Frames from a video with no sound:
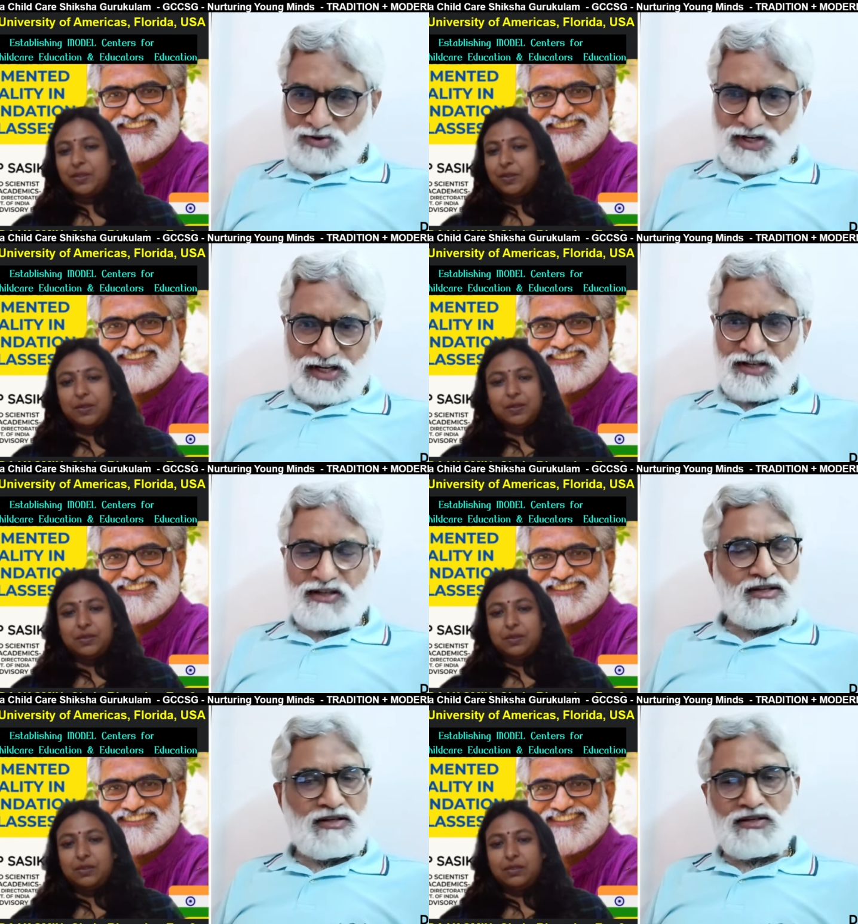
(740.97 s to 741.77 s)

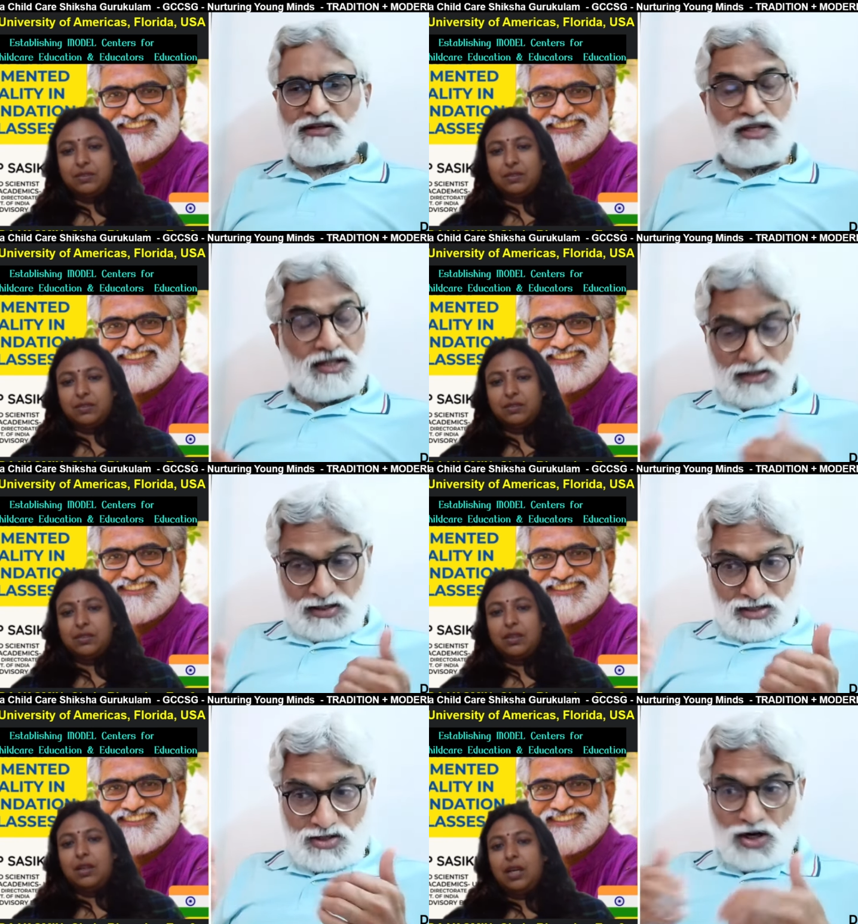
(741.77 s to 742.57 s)
Speaker 1: Okay.
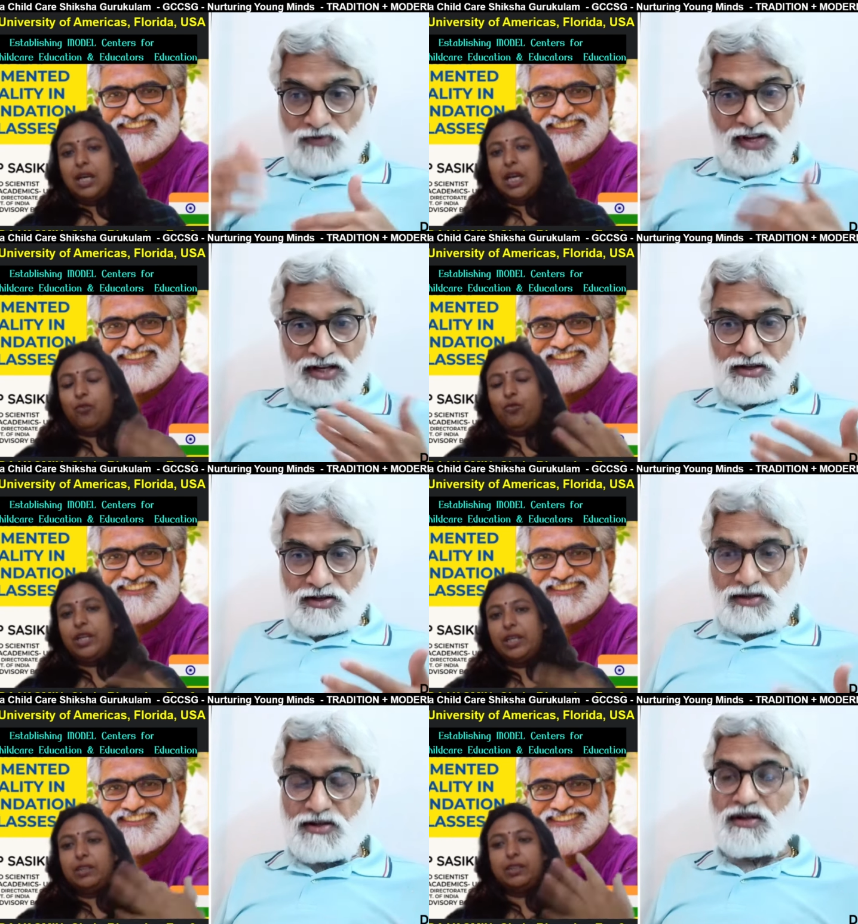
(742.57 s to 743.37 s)
It is not and very... What
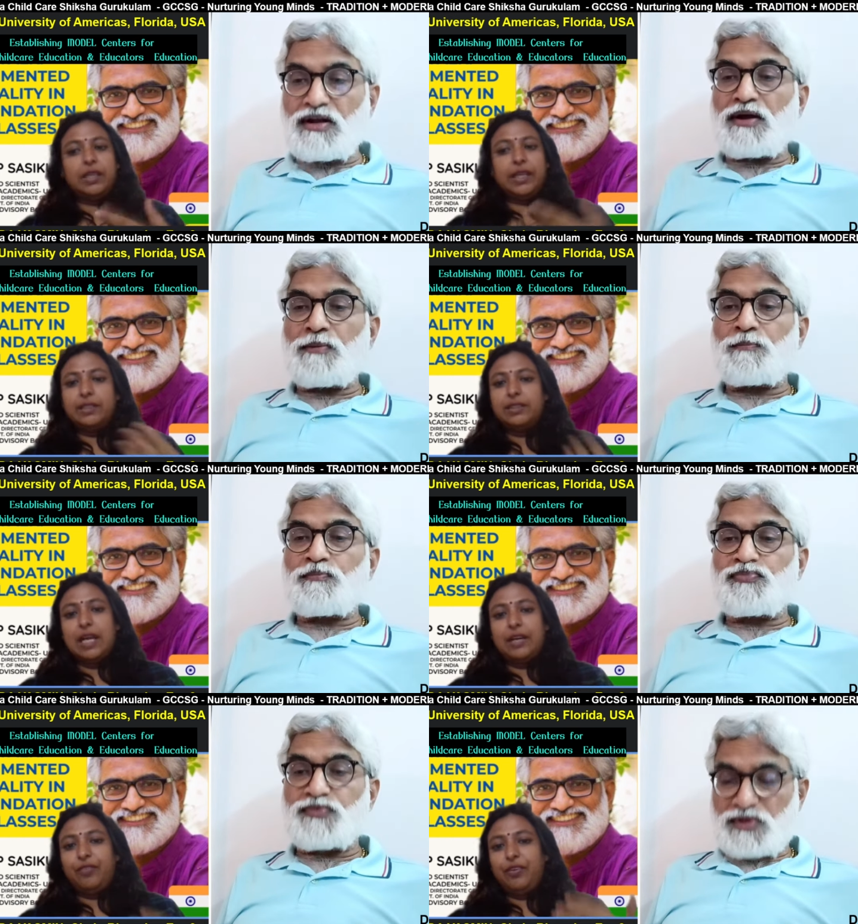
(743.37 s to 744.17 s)
are
Speaker 2: the things
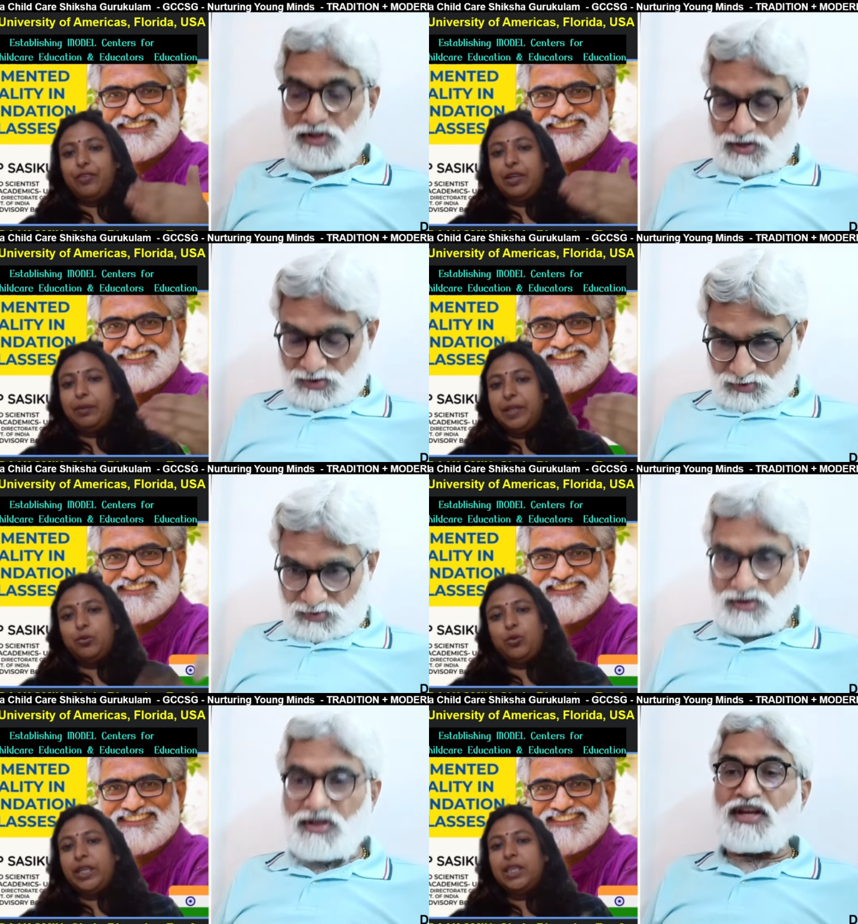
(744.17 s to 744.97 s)
that we will be
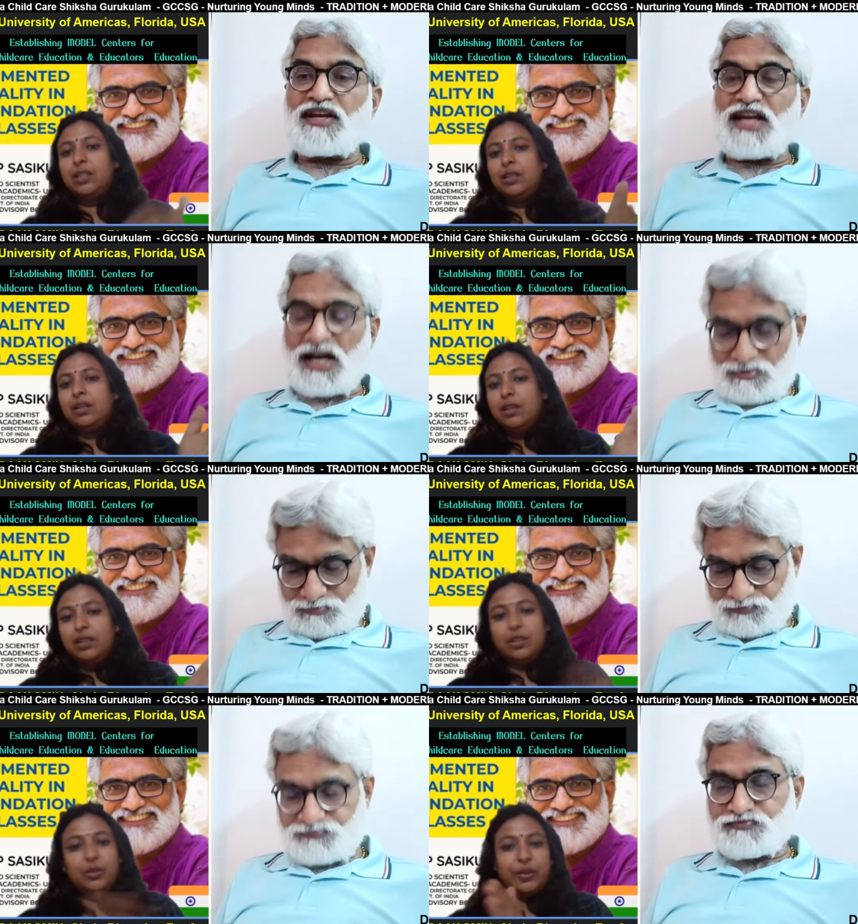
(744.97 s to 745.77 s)
doing
Speaker 1: yeah.
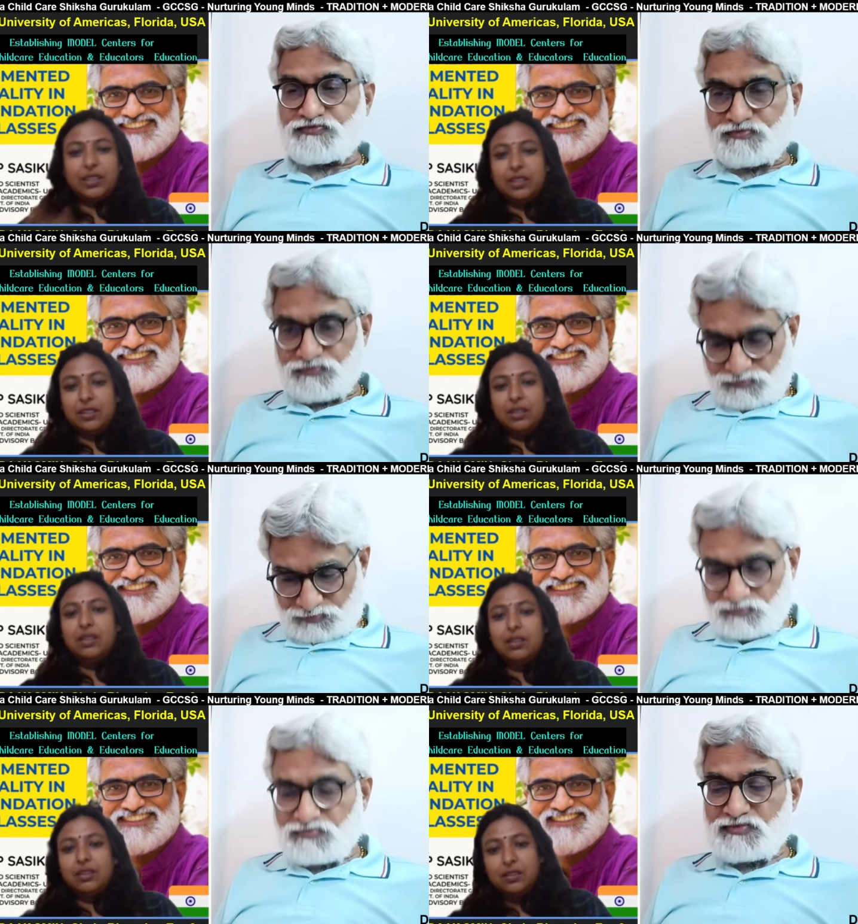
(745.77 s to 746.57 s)
during the...
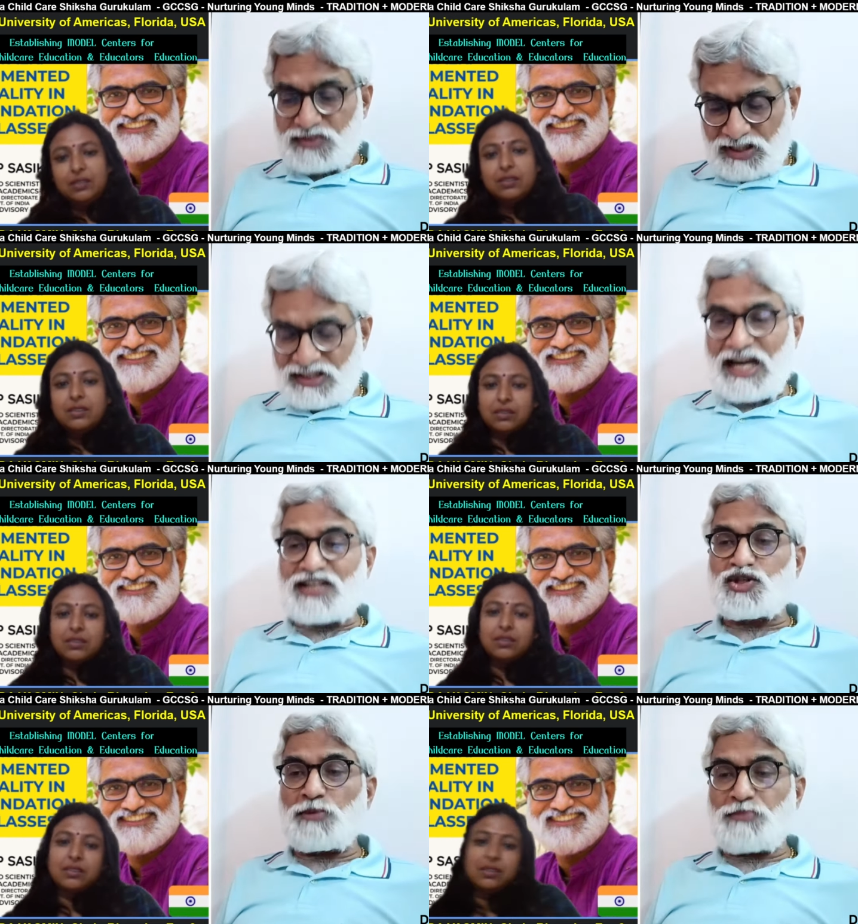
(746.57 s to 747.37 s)

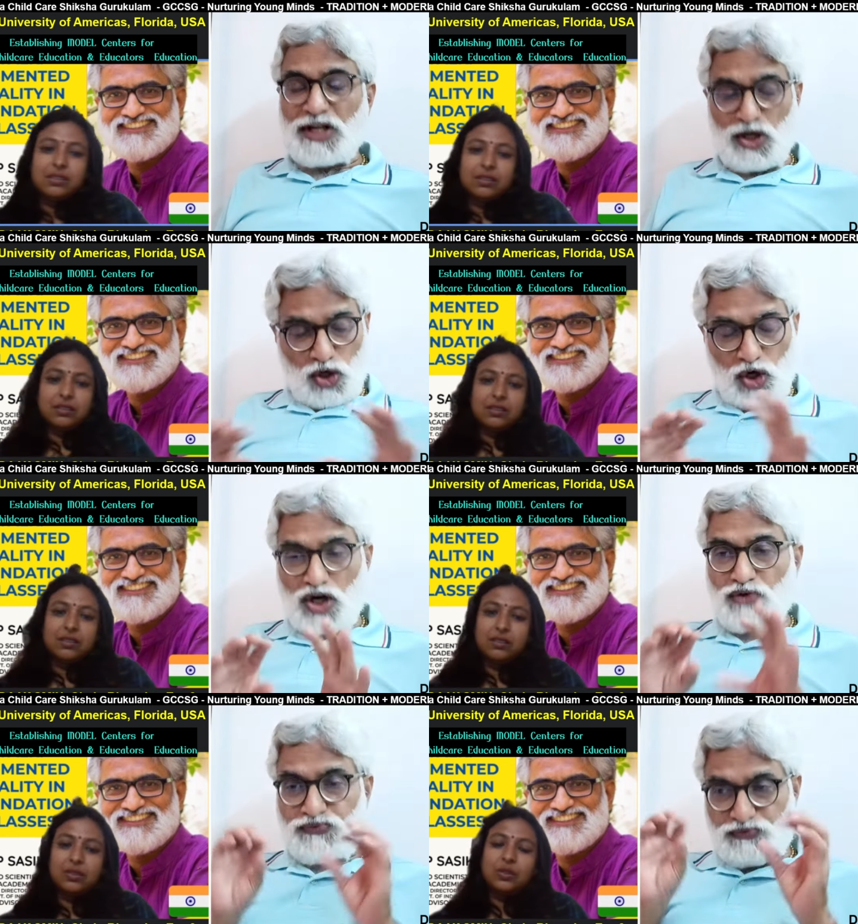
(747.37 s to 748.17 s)
That will be
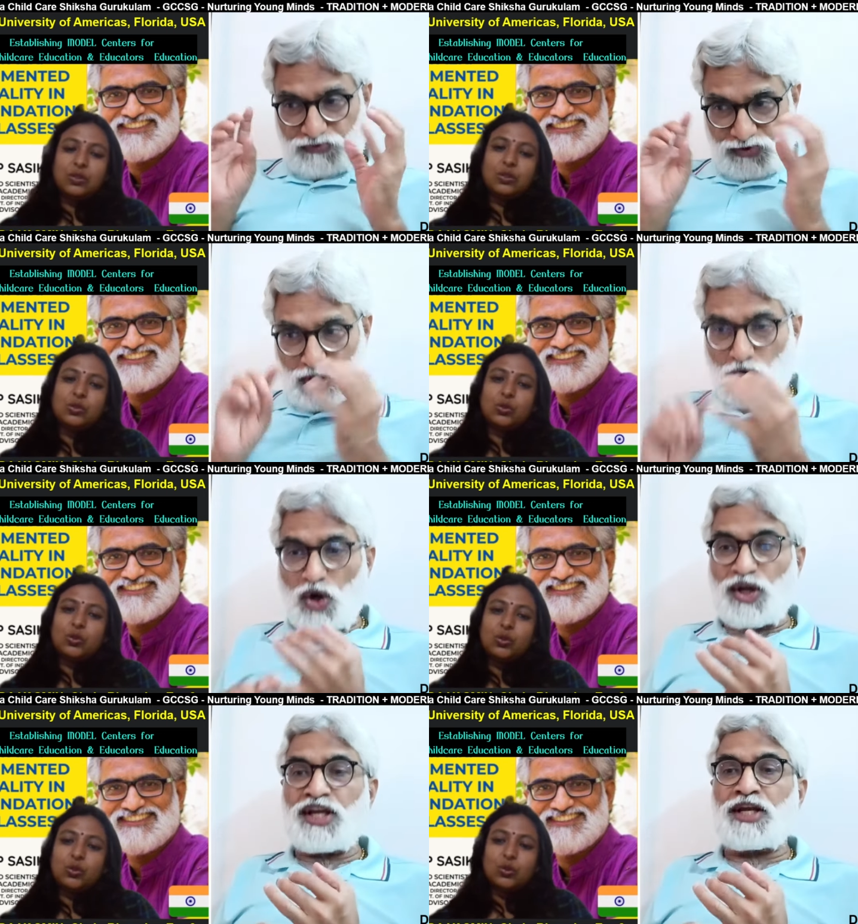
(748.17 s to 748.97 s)
lot of
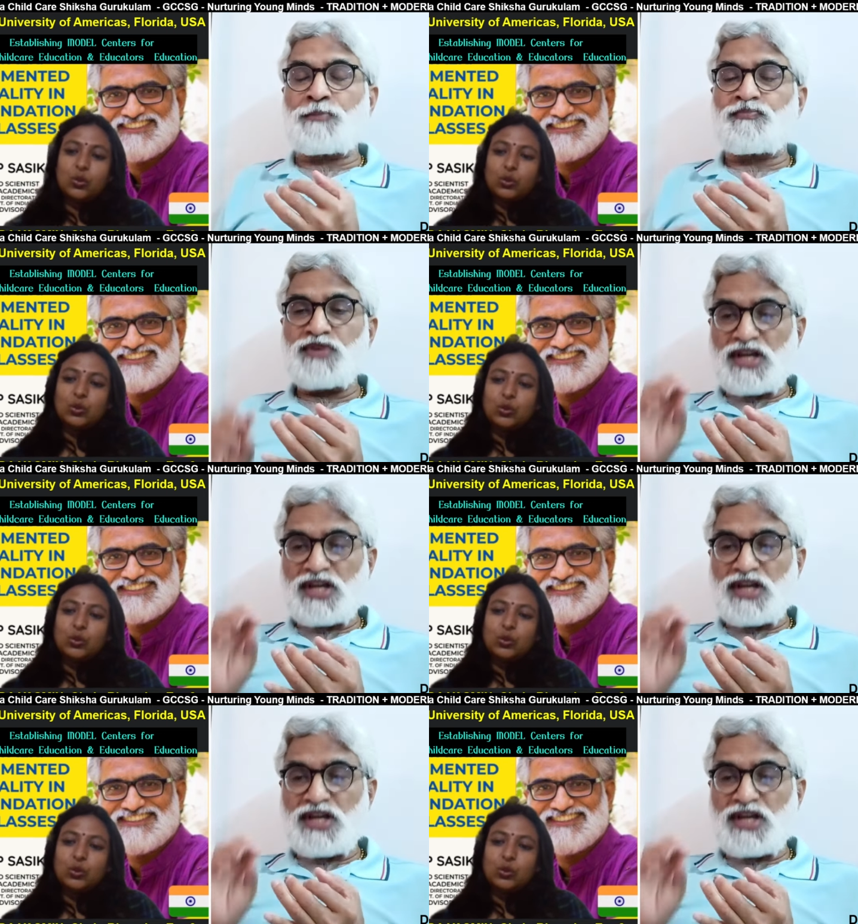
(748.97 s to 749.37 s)
drawing,